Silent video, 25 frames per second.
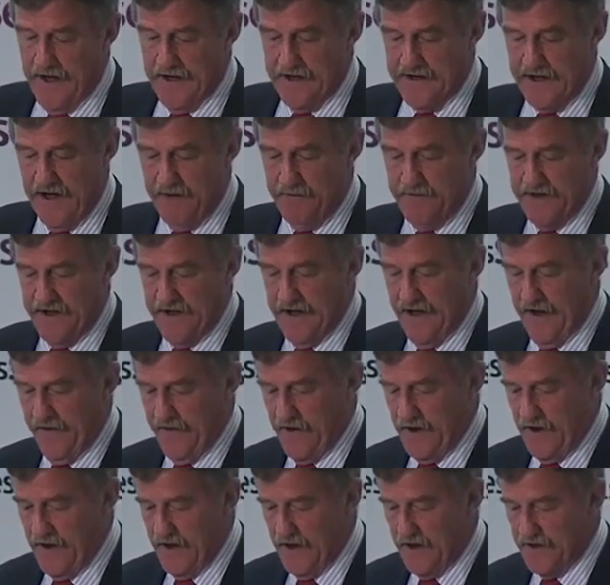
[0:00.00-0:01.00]
came
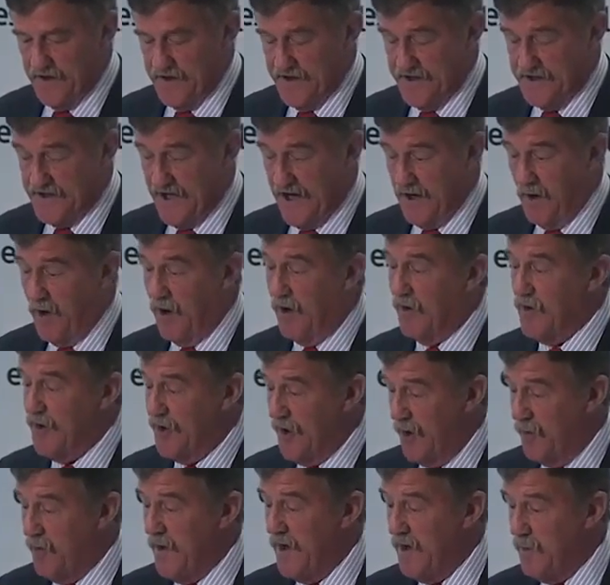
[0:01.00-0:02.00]
together to say, look,
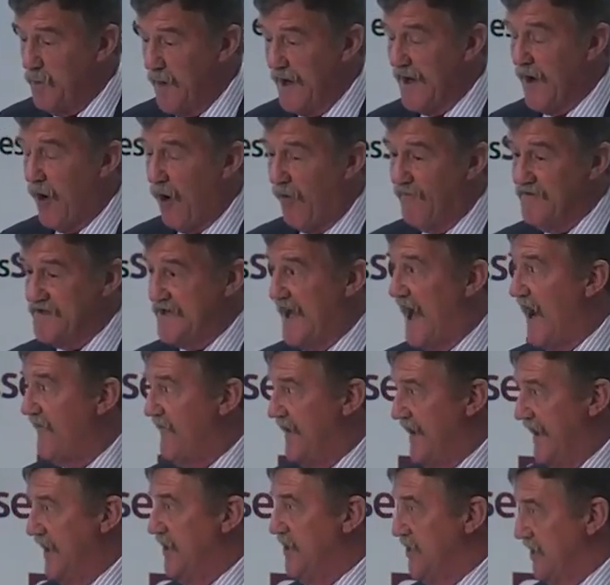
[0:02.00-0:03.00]
you know, we obviously
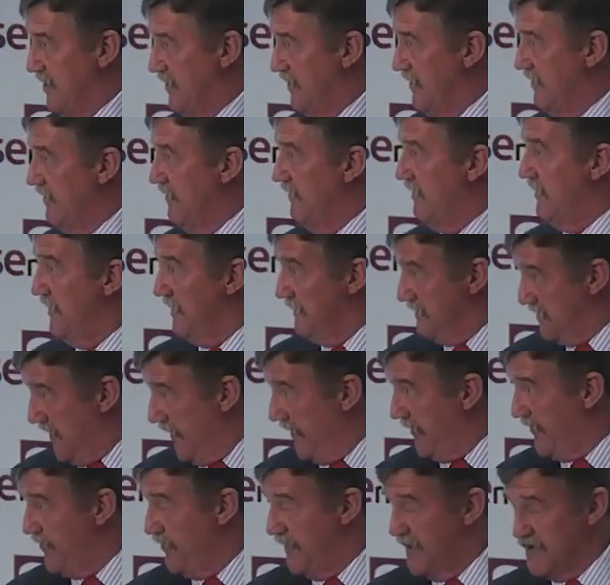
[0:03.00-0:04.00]
have an issue
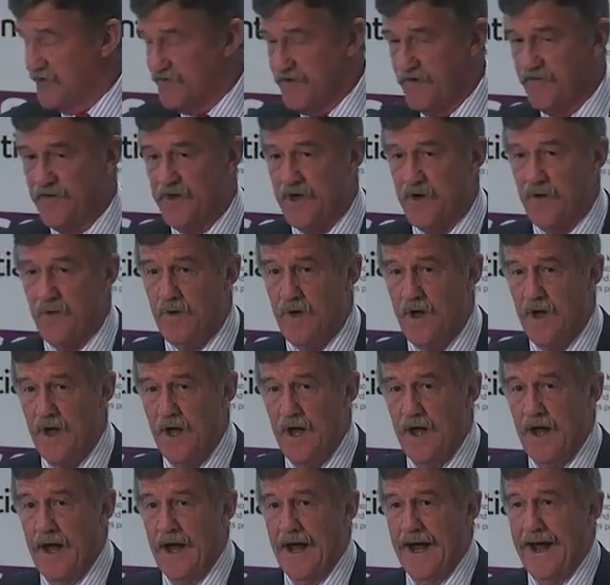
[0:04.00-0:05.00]
going through this review.
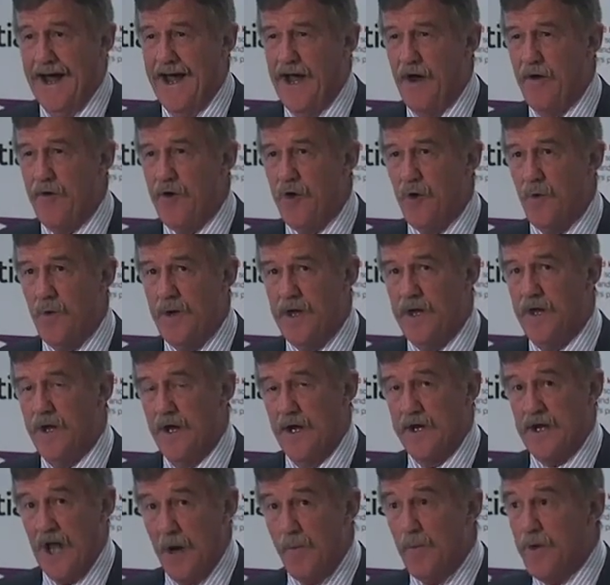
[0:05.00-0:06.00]

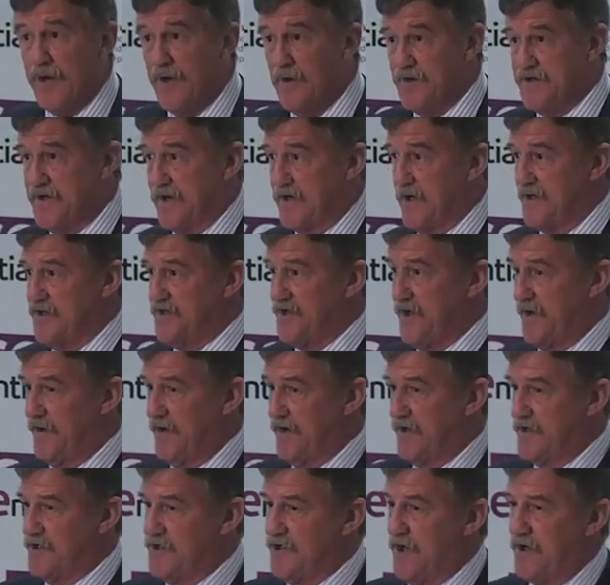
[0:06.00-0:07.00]
Can we use a
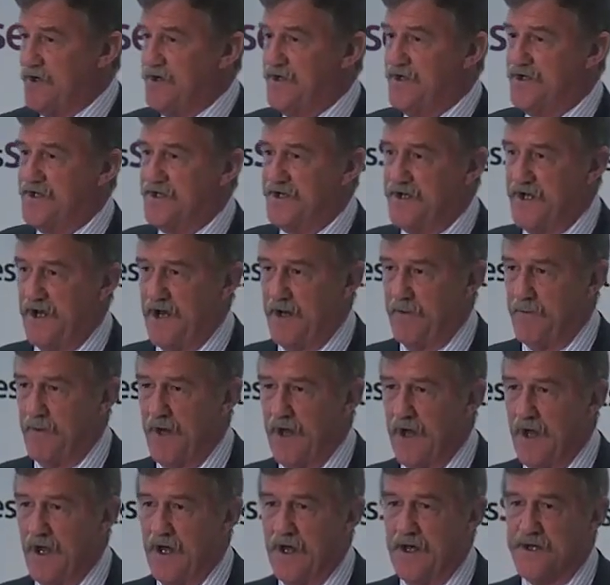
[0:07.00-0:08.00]
Considerate Constructors Scheme
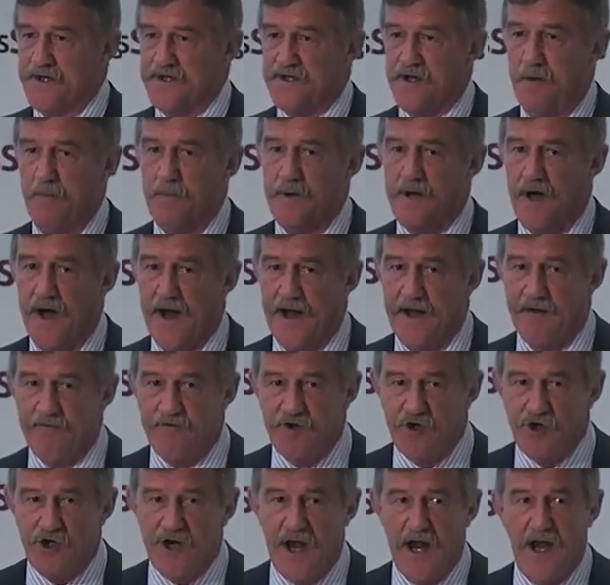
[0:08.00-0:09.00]
as some kind
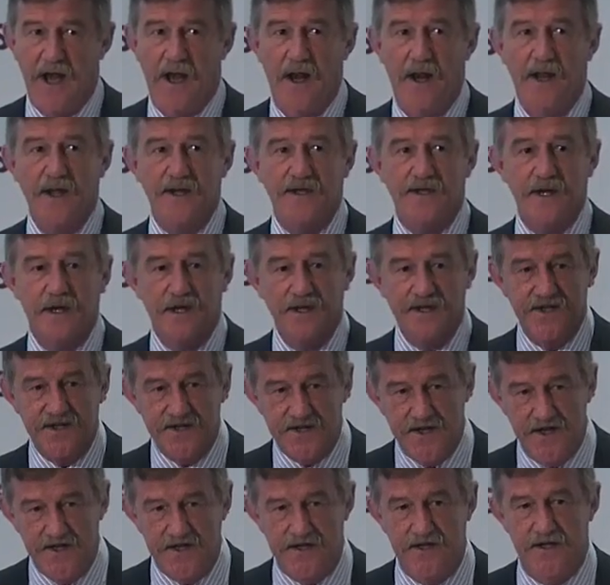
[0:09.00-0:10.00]
of checklist, a
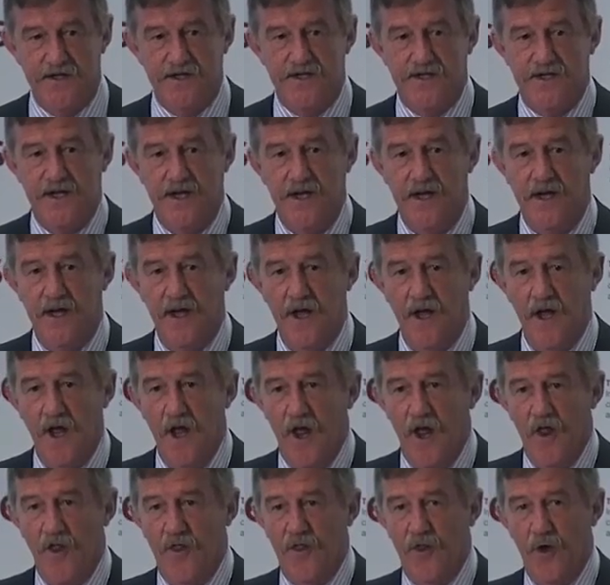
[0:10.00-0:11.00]
consistency
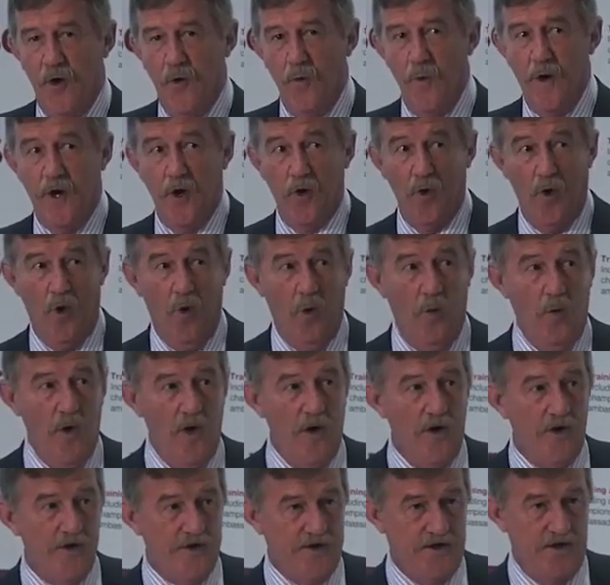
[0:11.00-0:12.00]
that we can all
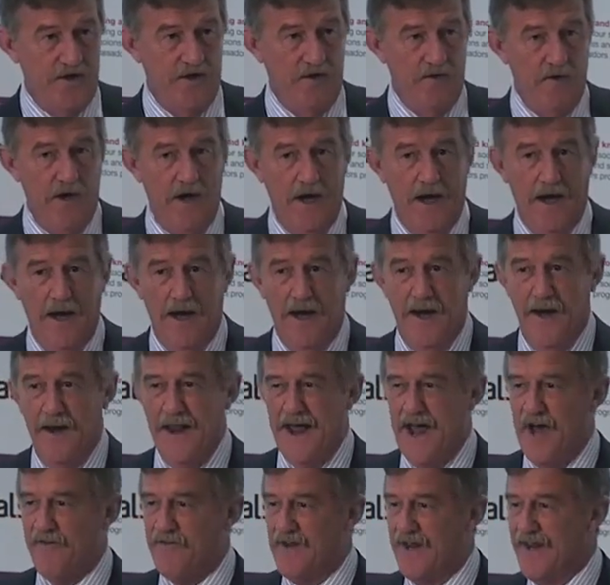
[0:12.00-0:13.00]
work to and
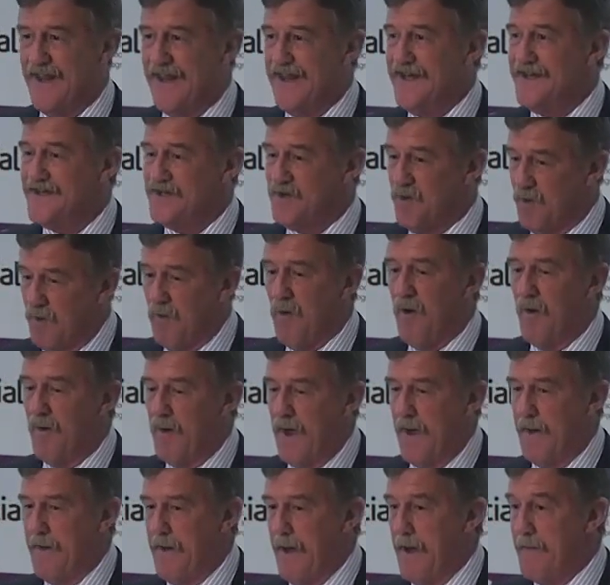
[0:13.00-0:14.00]
have at least
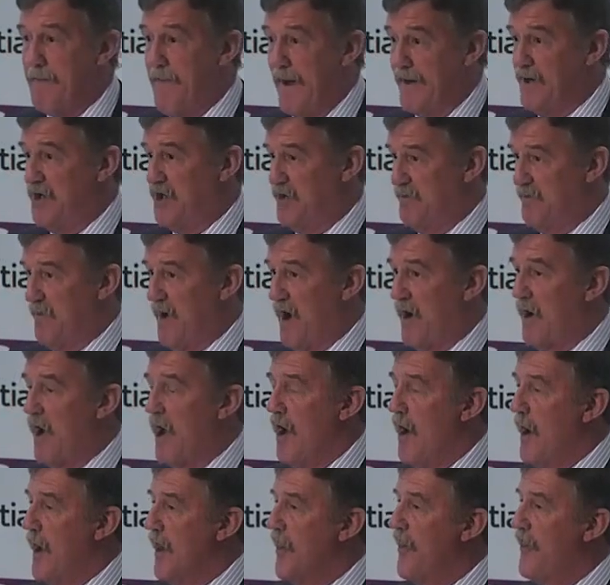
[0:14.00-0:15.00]
a
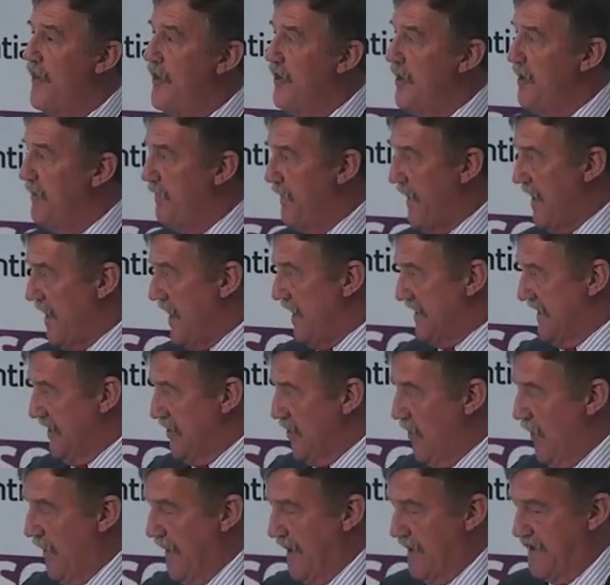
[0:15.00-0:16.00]
benchmark third
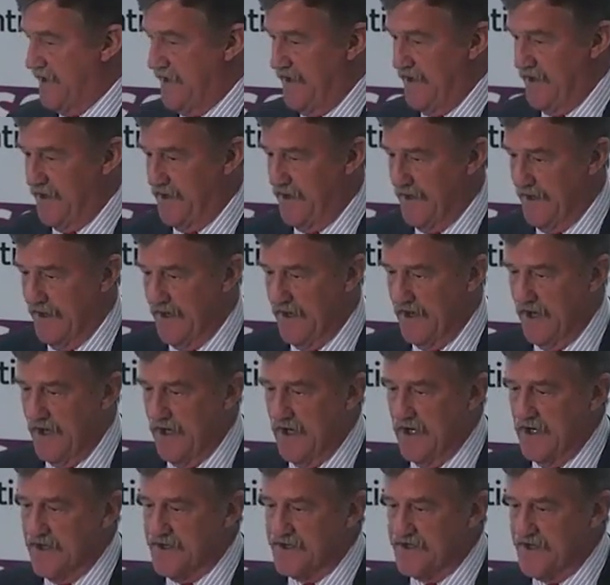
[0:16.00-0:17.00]
party audited?
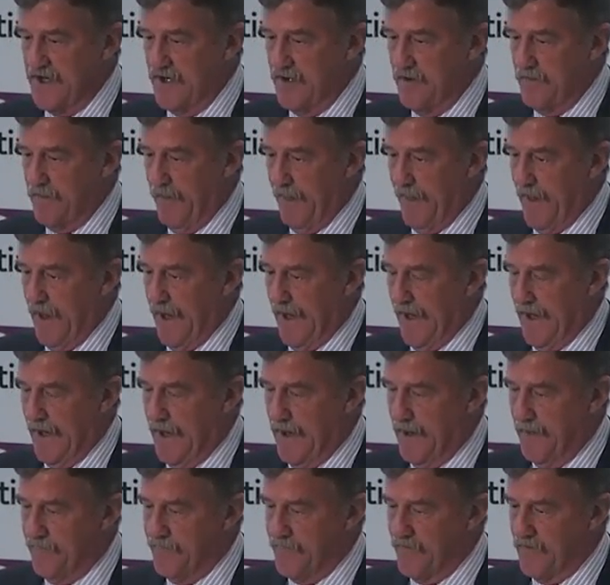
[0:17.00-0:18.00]
So
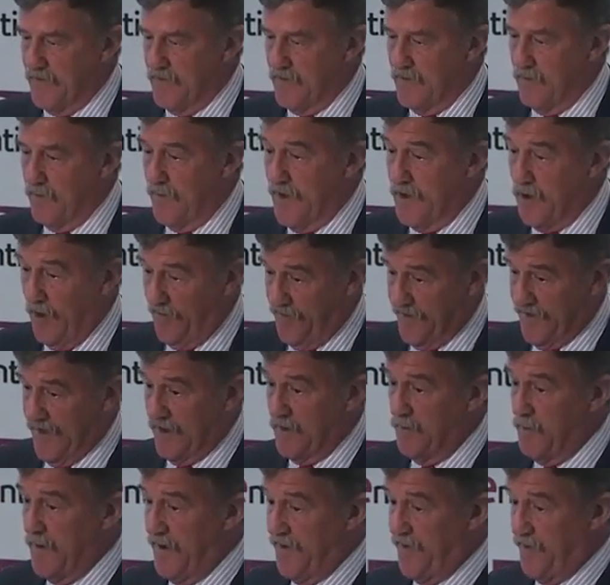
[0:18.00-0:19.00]
we got
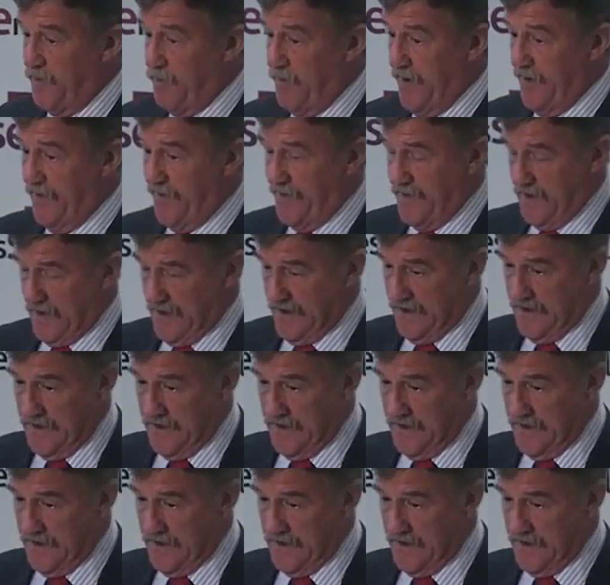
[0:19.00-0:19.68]
together with